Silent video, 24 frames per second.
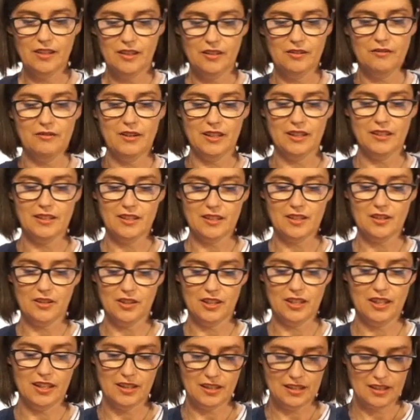ready to go
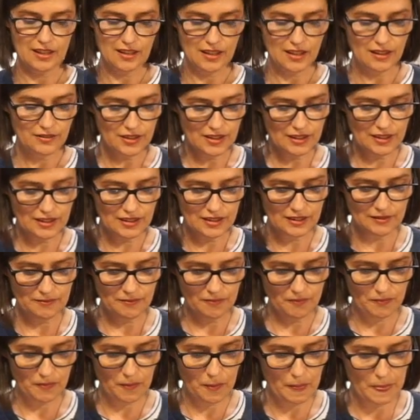into the oven.
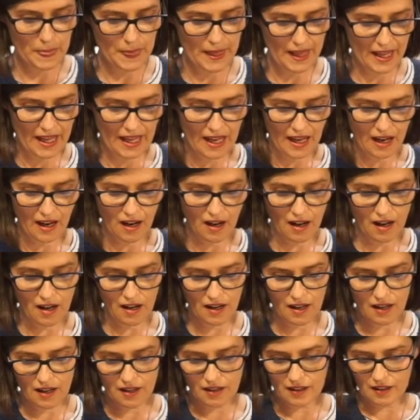
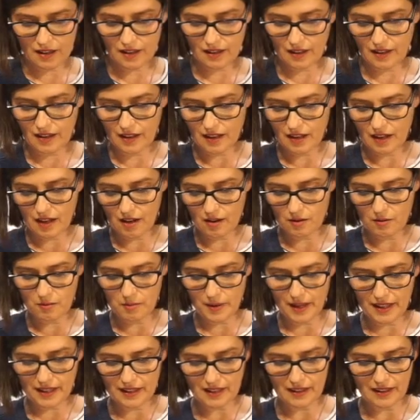I think I'll
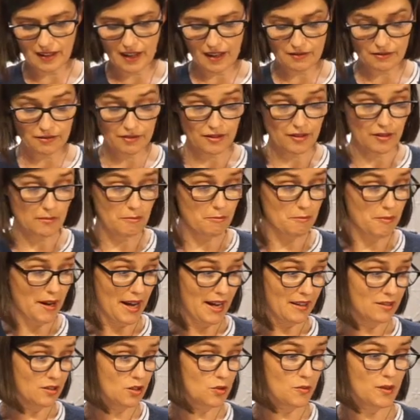bake that for
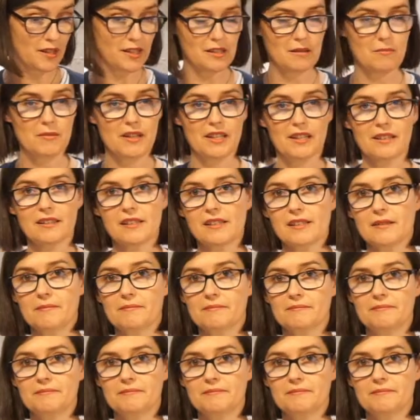about 20 minutes.